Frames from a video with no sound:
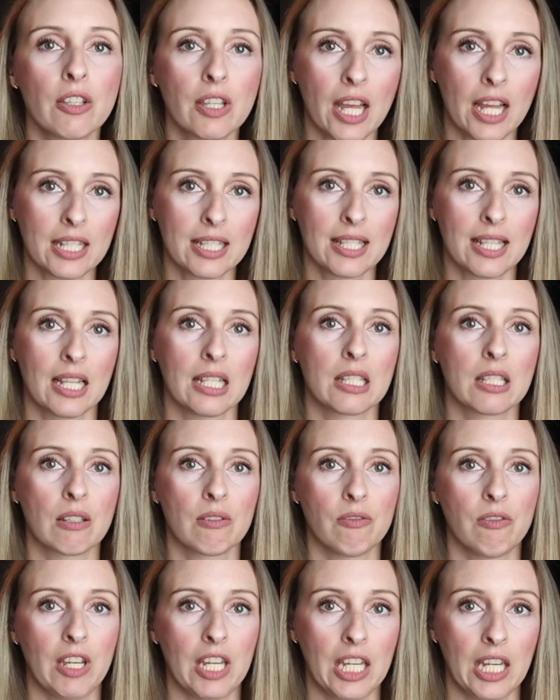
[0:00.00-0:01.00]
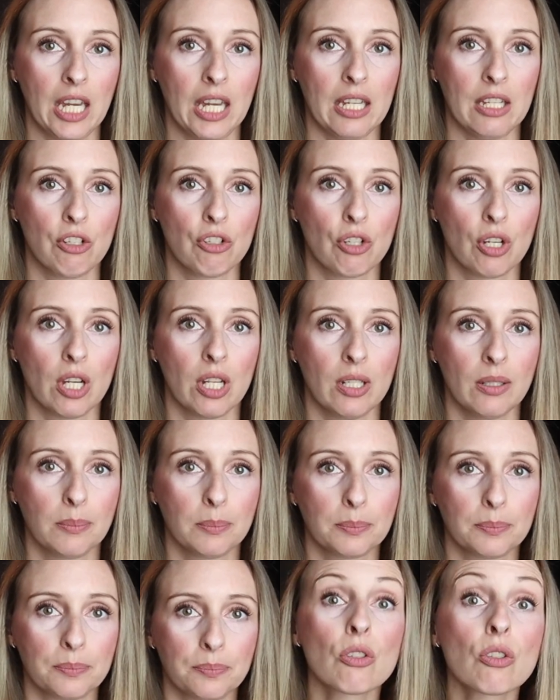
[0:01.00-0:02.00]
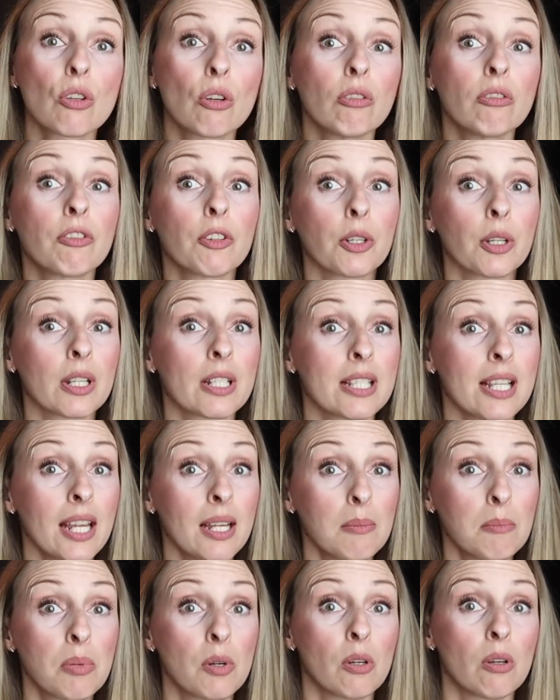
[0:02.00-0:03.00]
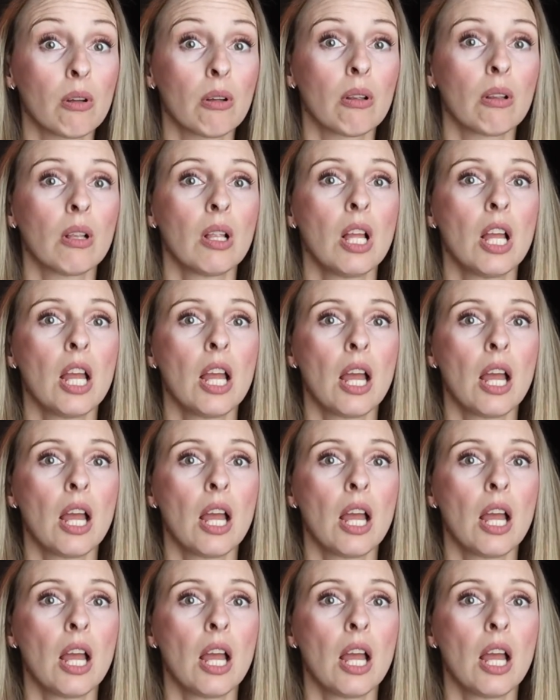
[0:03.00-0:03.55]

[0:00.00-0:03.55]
that sense of vacation. So for example,